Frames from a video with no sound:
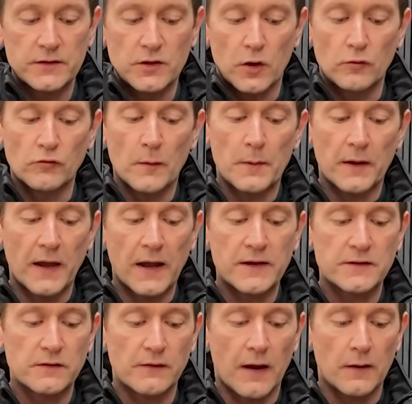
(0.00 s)
It's got a rubber
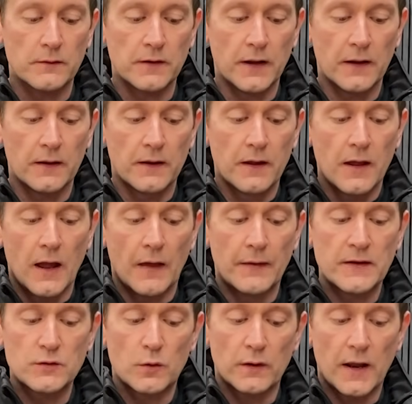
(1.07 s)
gate around it, and
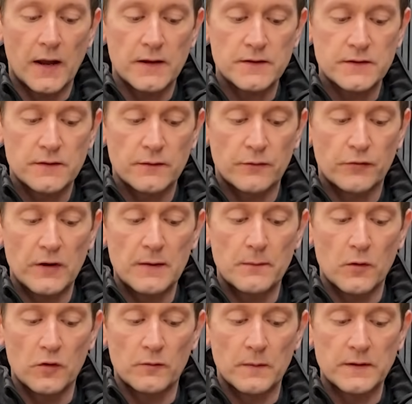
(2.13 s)
this one has free
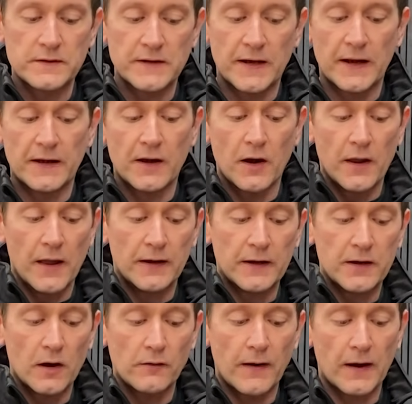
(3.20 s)
movement in any
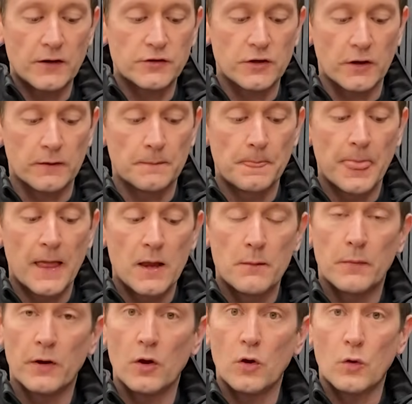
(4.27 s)
direction,
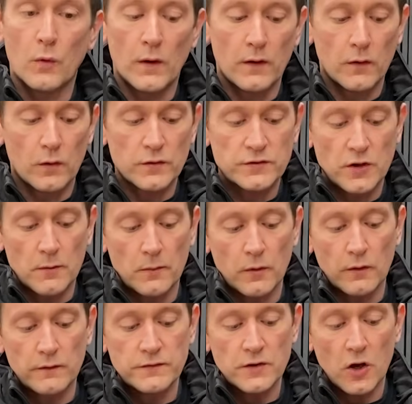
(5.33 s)
but it also
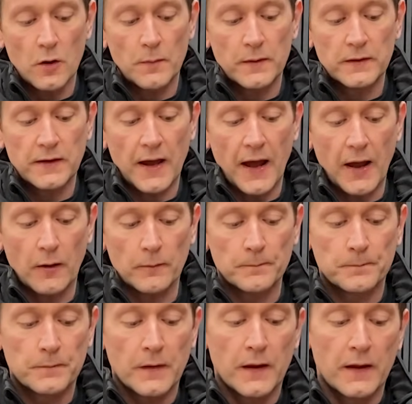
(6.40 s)
moves up and down,
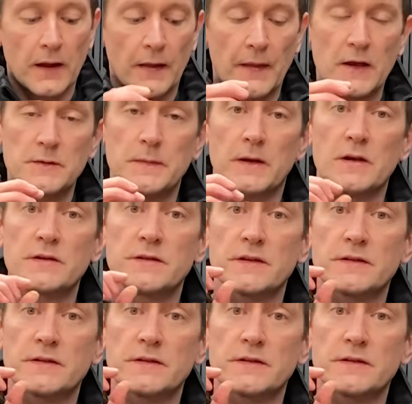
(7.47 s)
and that's because